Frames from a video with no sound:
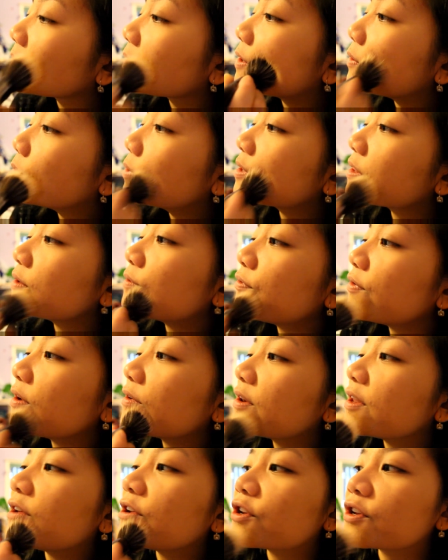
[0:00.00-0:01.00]
With the
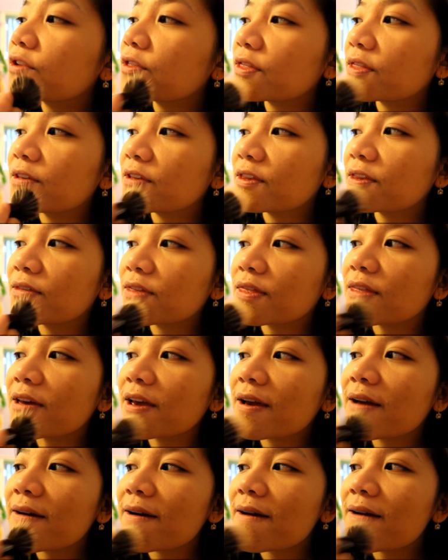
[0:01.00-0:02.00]
foundation this
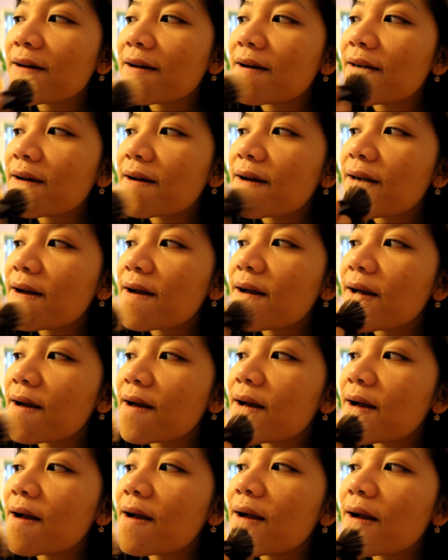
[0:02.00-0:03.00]
thick,
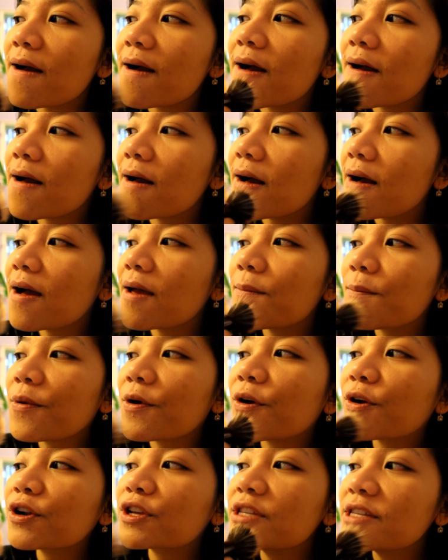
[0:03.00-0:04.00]
I
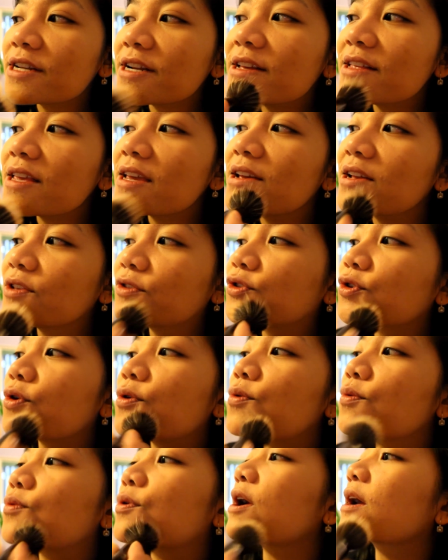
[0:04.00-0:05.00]
personally
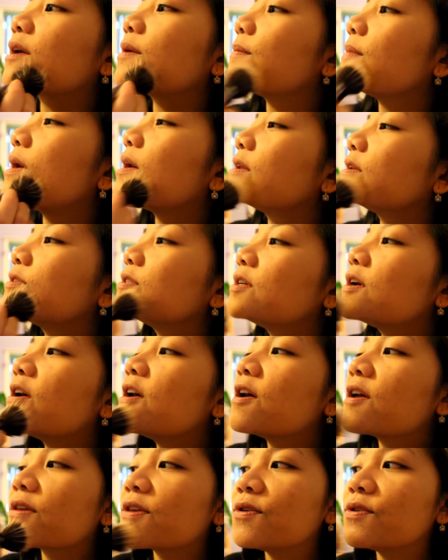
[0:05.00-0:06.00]
don't recommend
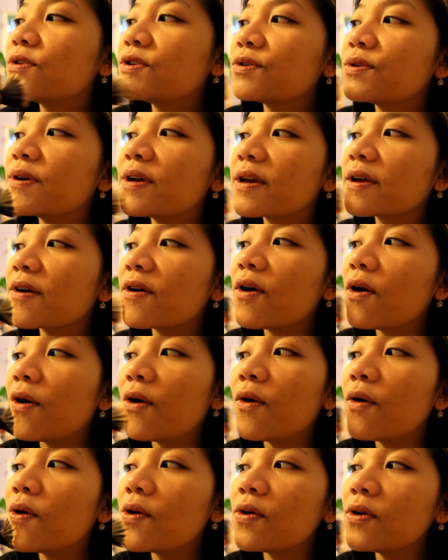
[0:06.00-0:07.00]
you doing a
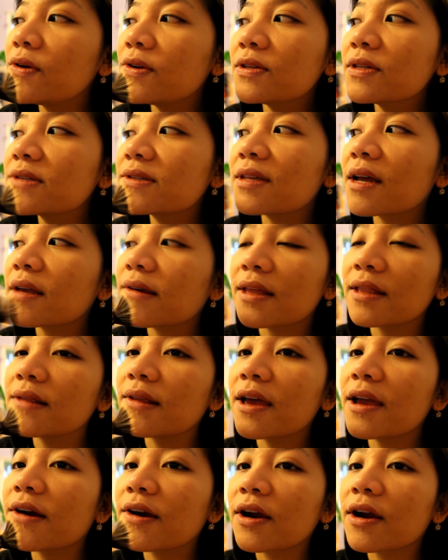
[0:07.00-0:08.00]
whole second
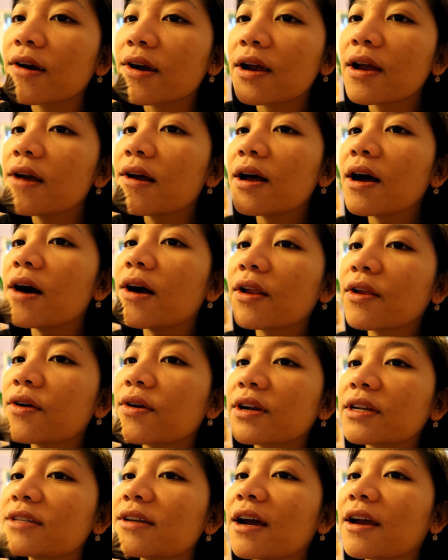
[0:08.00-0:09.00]
layer on
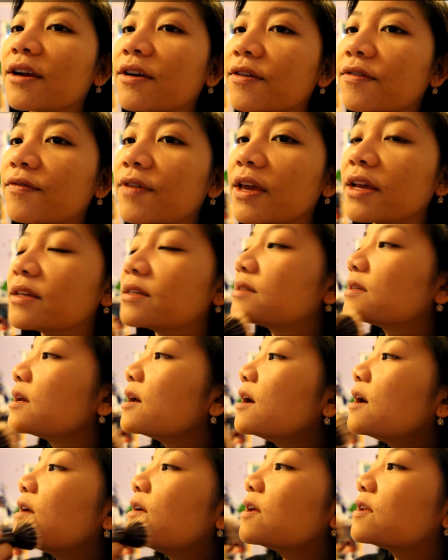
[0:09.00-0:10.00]
your entire face,
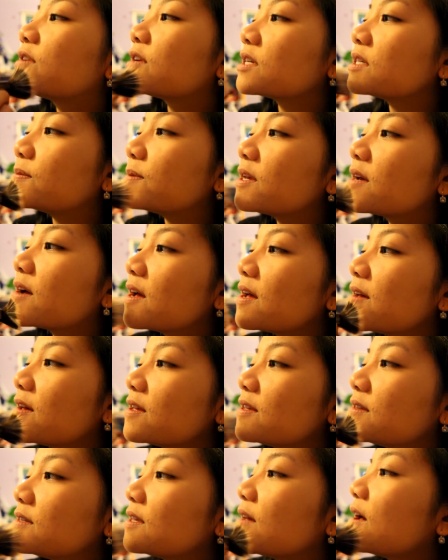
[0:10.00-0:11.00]
just
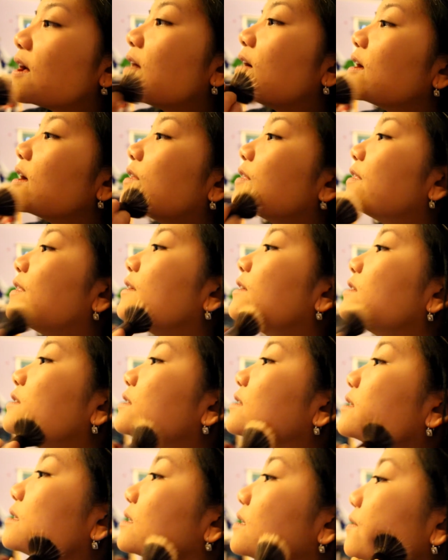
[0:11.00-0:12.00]
because
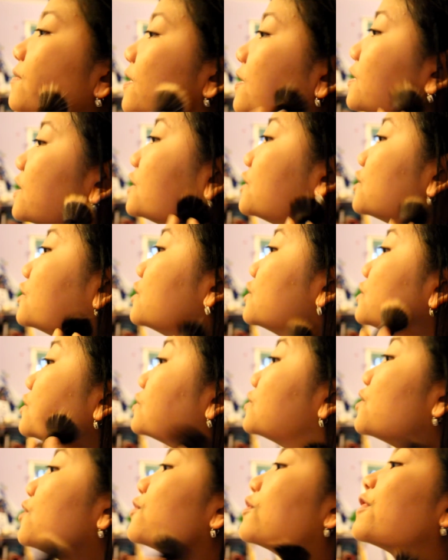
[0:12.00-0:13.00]
this foundation is
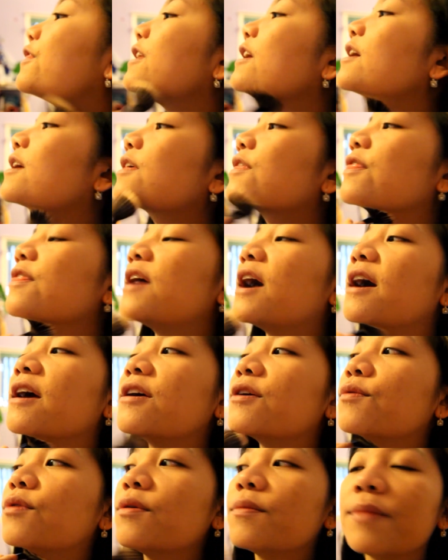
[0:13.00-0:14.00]
so thick that
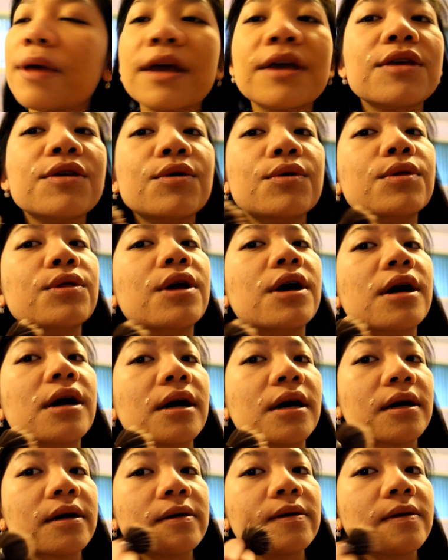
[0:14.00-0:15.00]
it will make you
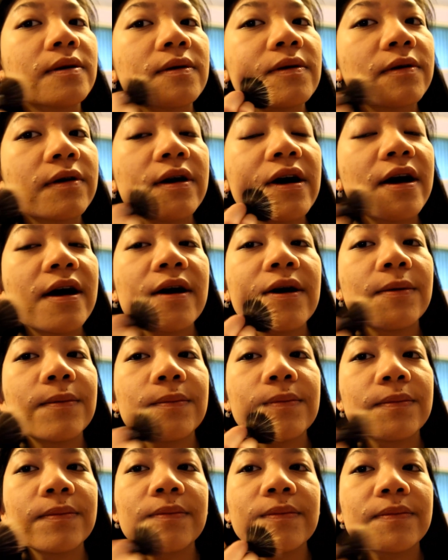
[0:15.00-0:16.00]
look
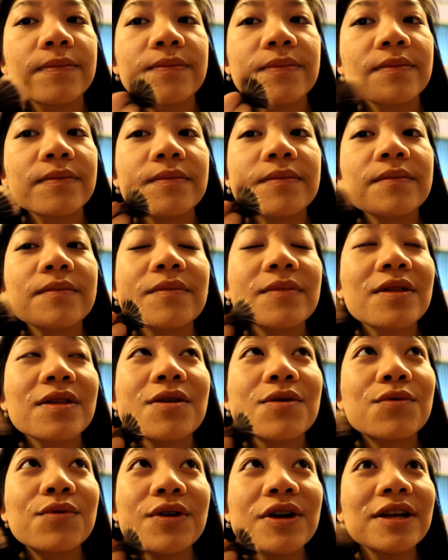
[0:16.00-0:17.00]

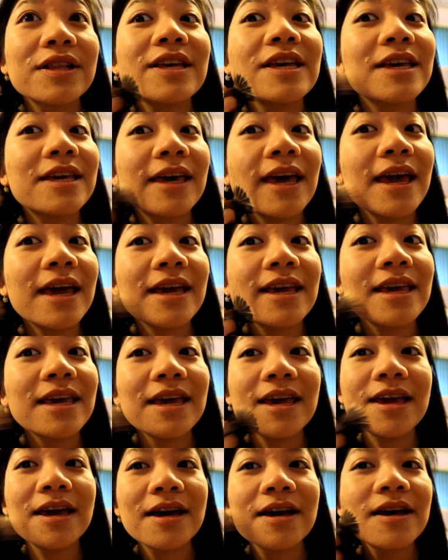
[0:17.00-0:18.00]
really
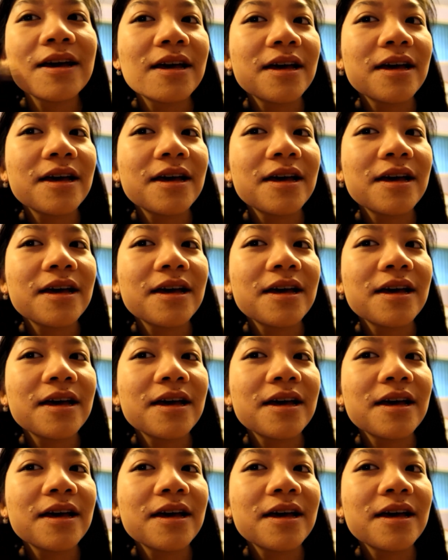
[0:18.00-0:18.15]
cakey.